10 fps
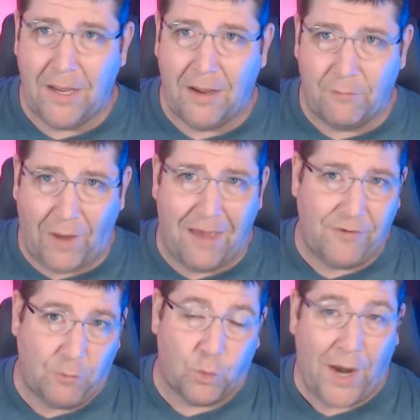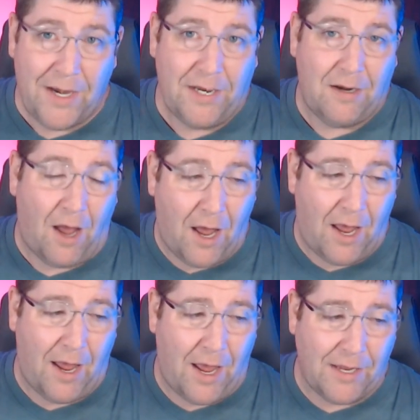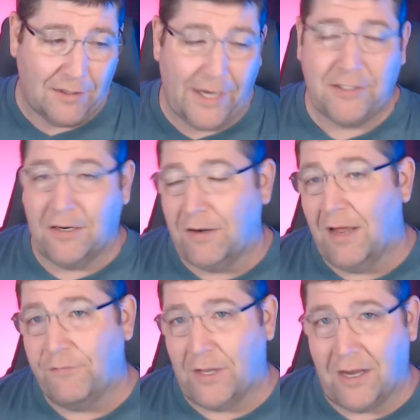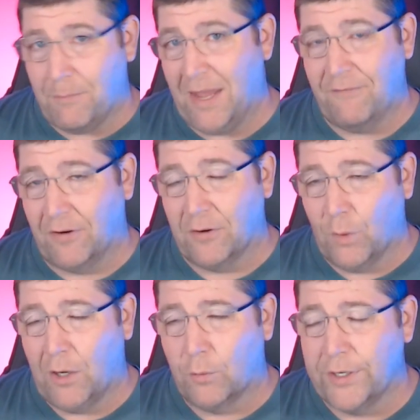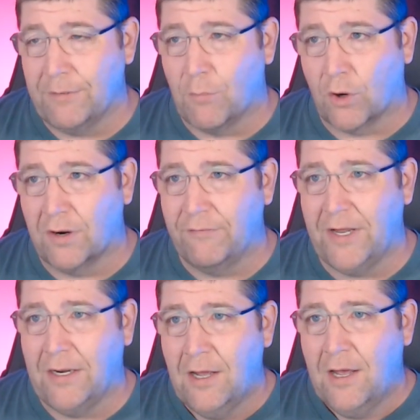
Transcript: having read it, I liked it enough that I may very well read more of it.